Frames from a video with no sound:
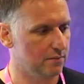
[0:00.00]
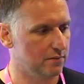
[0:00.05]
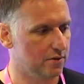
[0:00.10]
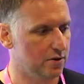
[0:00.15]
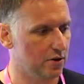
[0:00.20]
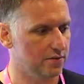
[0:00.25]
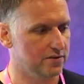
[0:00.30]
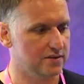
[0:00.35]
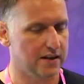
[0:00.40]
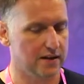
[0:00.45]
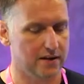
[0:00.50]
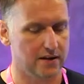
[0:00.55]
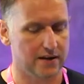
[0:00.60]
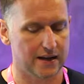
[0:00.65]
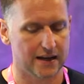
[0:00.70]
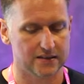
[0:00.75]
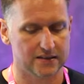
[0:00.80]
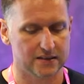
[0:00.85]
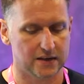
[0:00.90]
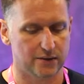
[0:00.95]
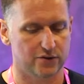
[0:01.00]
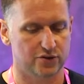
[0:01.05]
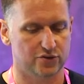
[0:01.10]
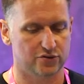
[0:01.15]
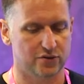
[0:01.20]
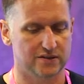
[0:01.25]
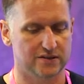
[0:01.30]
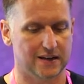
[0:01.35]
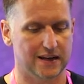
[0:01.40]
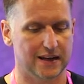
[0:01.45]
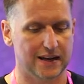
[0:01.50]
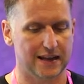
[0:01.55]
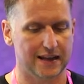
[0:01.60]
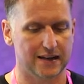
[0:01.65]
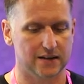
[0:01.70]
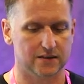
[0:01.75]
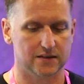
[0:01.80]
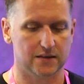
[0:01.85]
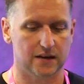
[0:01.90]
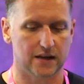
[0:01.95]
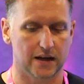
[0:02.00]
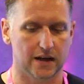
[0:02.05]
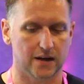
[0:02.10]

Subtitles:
content and SEO are intrinsically linked.